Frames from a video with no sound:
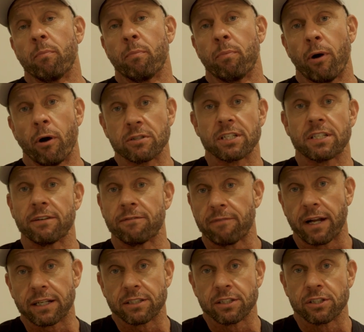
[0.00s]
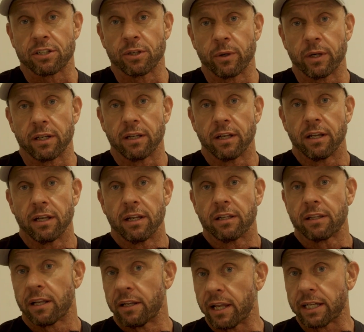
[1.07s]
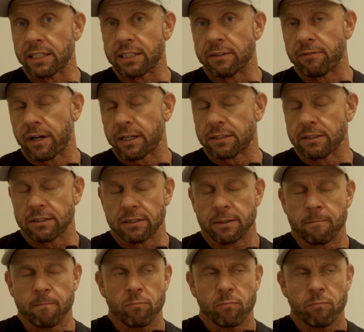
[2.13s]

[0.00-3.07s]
positive factors to it than negative factors.